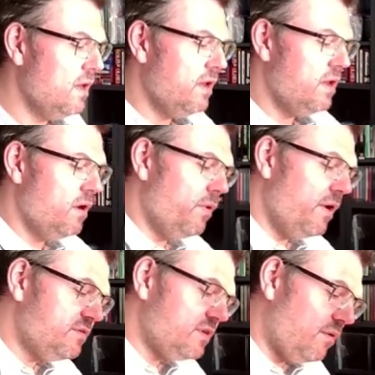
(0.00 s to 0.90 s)
Here we
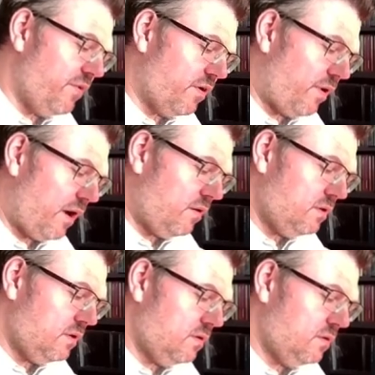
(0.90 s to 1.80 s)
have some background,
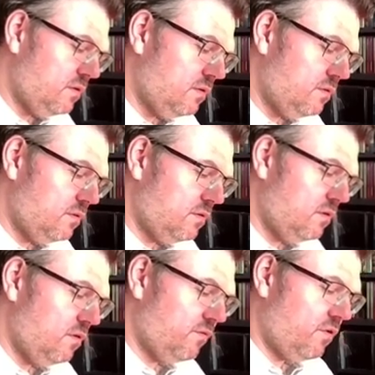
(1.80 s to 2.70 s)

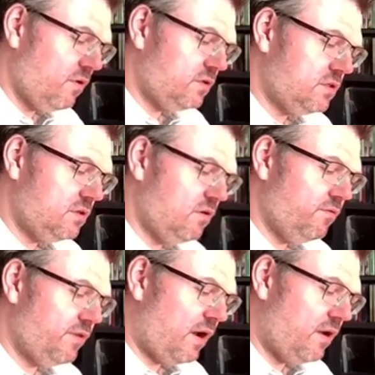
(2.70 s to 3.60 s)
of course, of
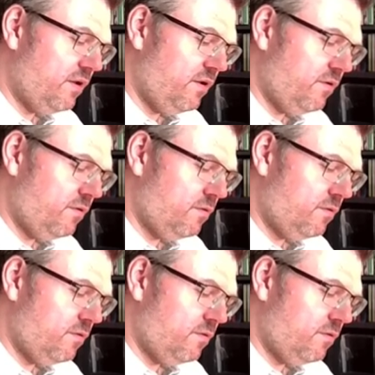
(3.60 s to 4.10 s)
the Arduino.